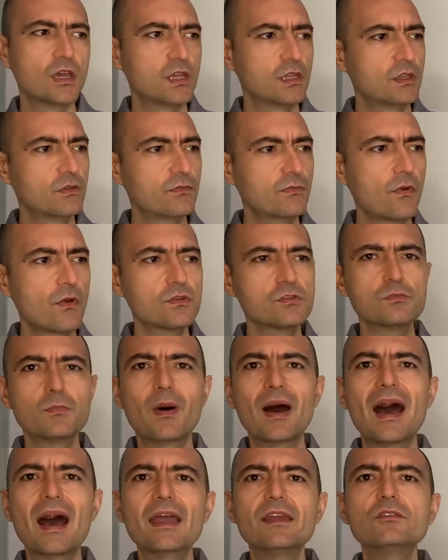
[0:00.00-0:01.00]
the first
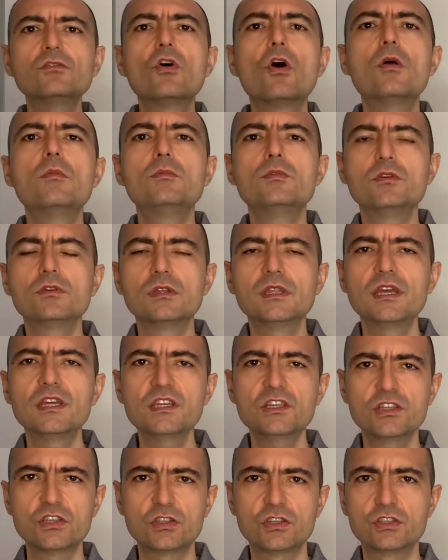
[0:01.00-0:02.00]
pi term
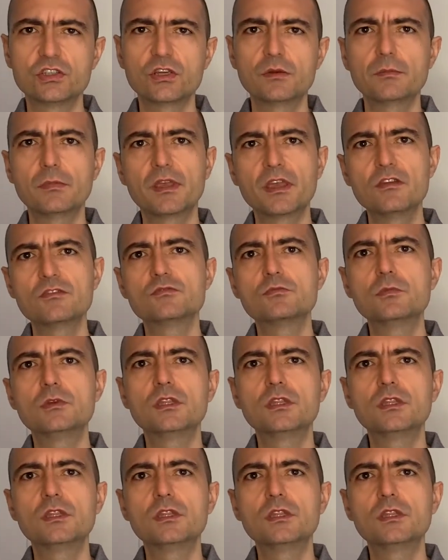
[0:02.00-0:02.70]
relationship gives me